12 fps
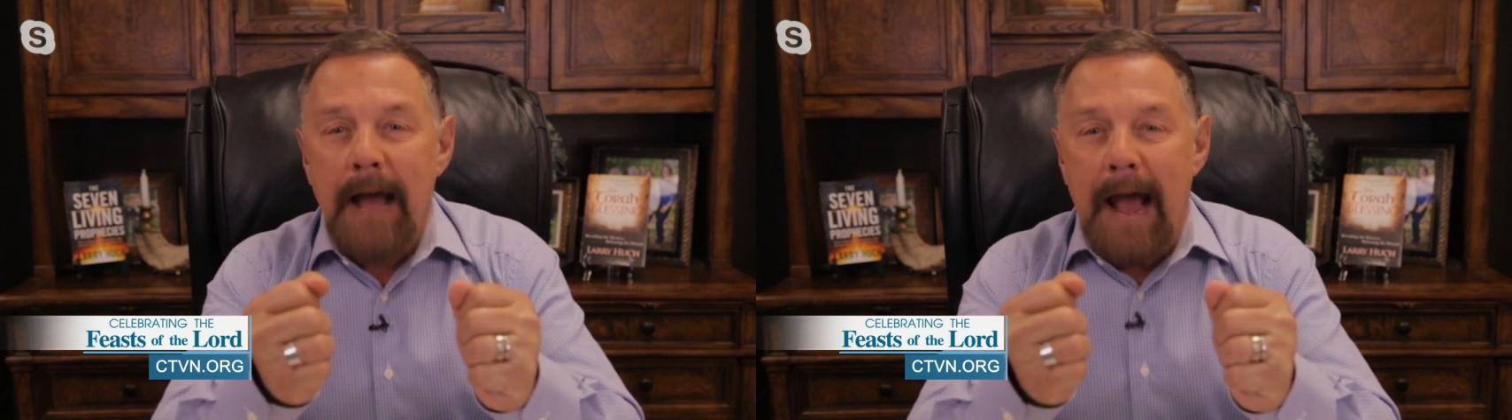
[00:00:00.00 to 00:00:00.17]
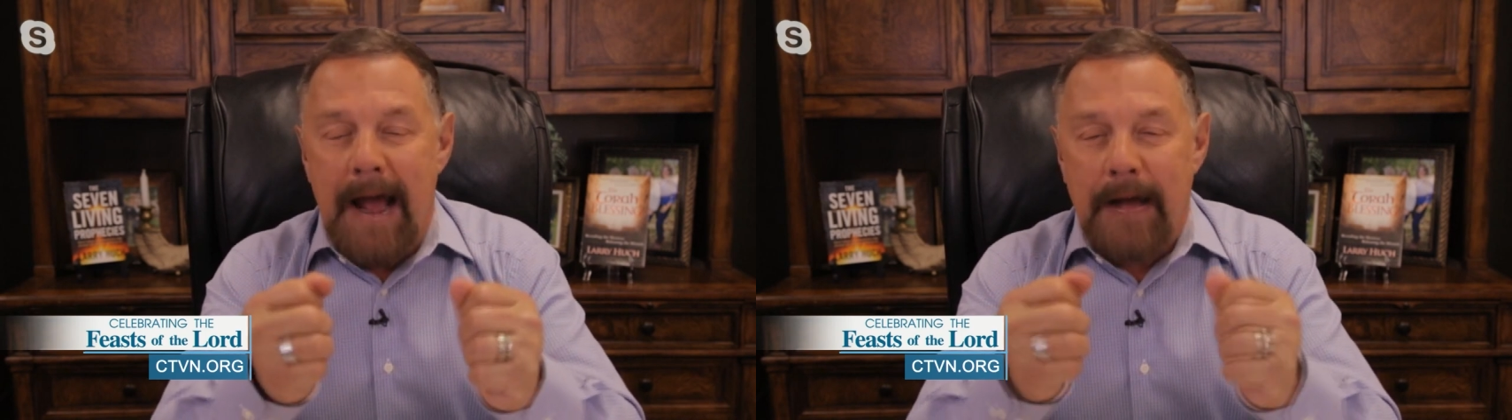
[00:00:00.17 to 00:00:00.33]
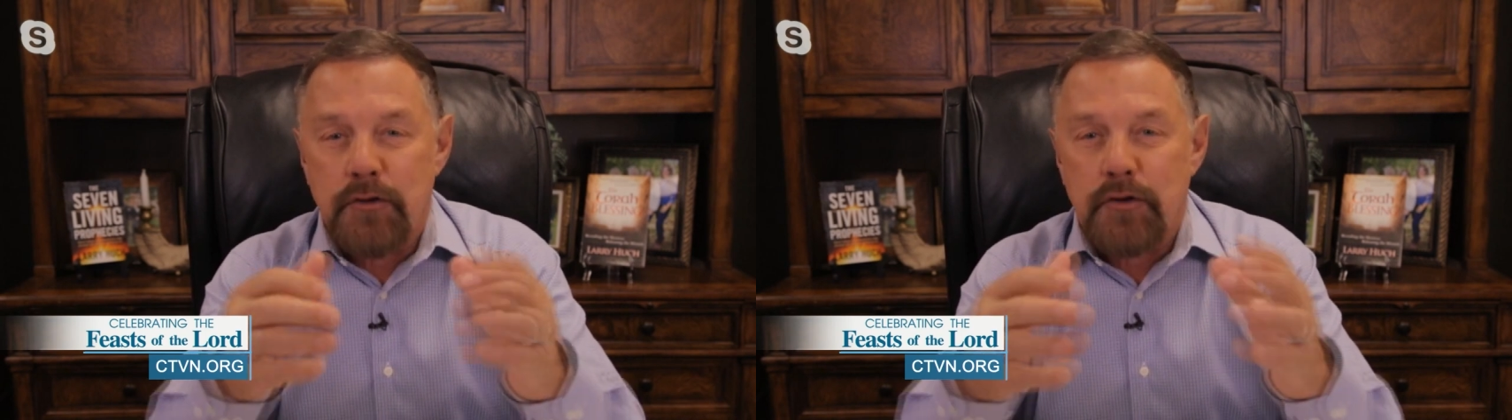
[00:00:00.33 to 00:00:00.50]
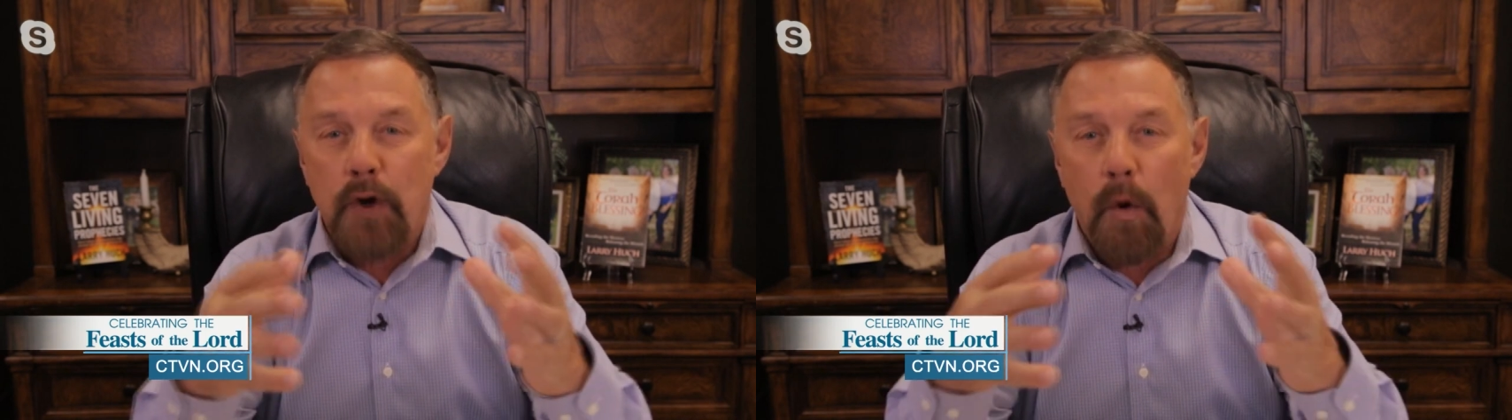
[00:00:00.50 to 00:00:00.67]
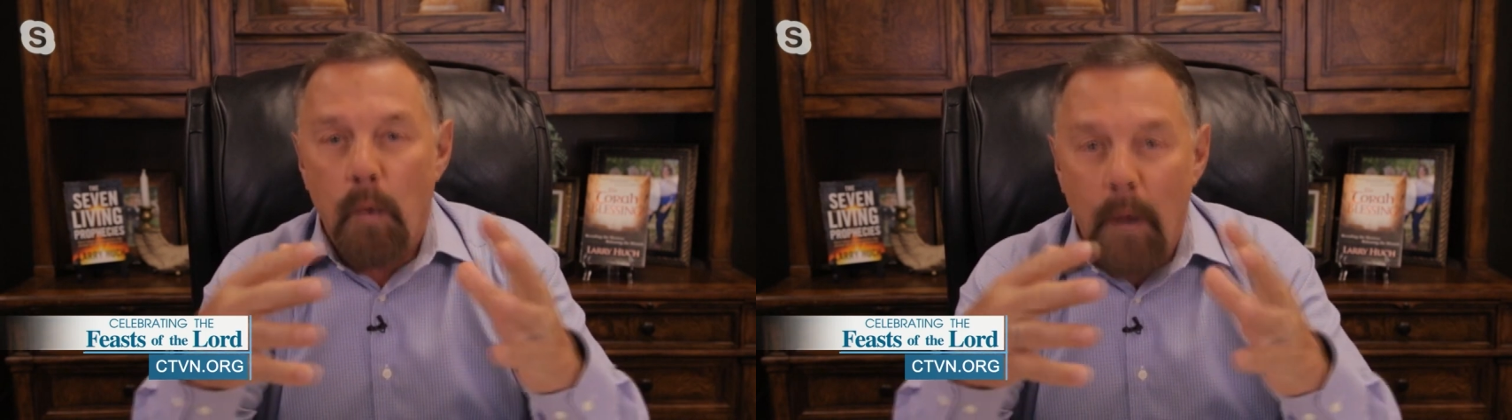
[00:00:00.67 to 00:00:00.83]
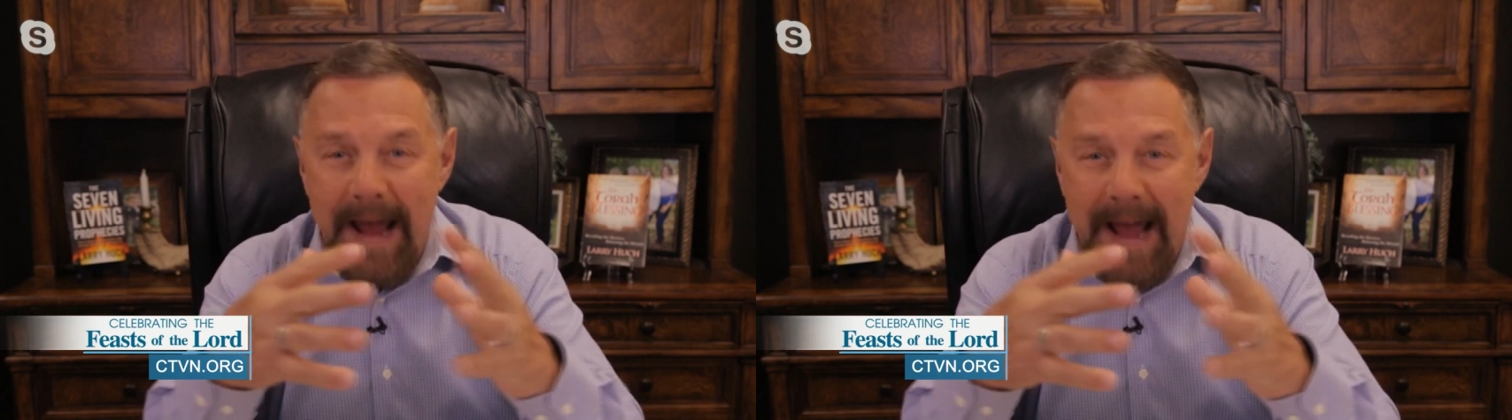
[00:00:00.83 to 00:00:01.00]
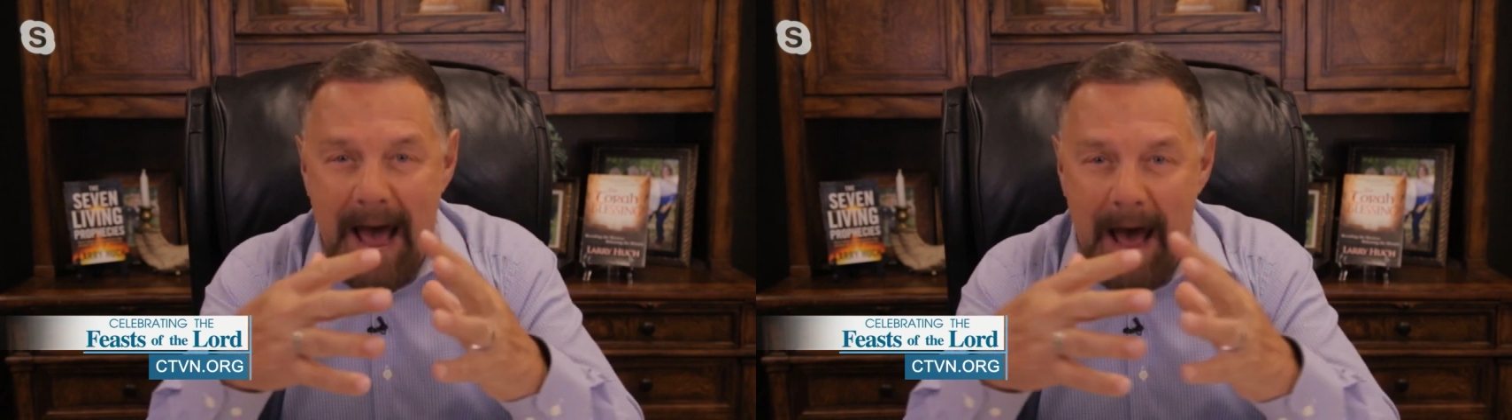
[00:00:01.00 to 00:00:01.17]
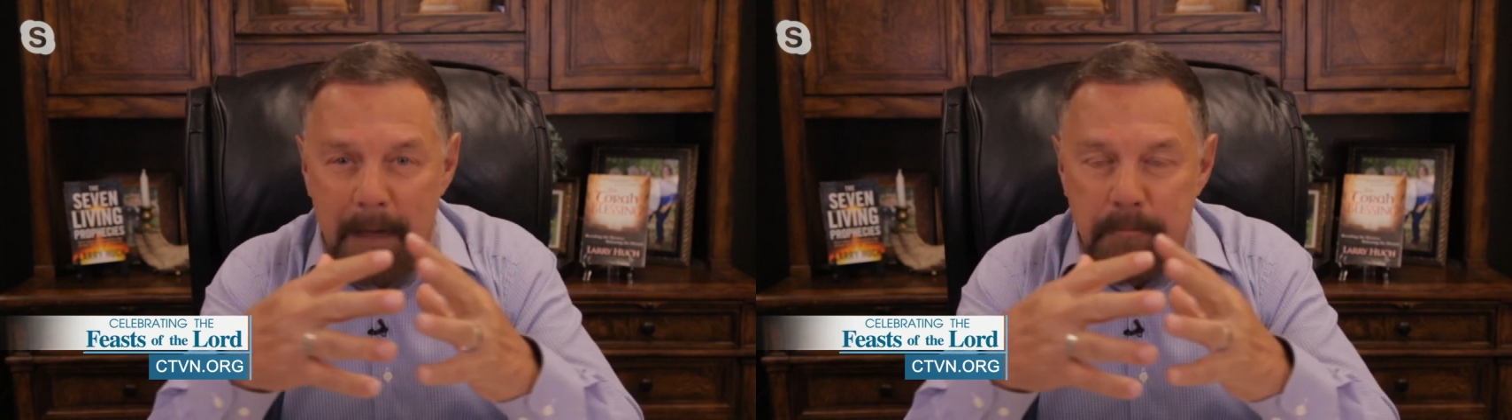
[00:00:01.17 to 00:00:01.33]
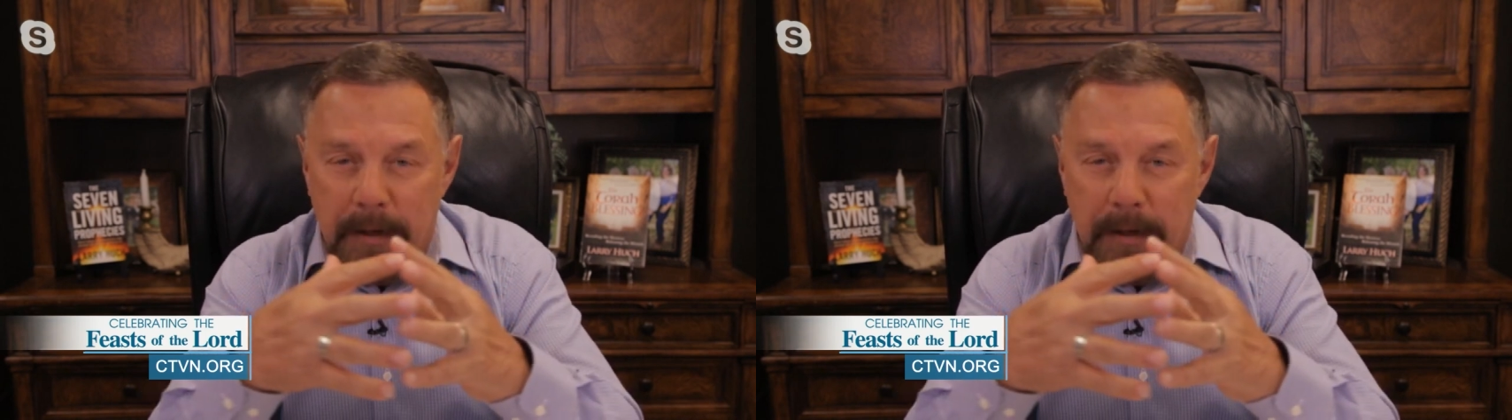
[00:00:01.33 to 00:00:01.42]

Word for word: and so we have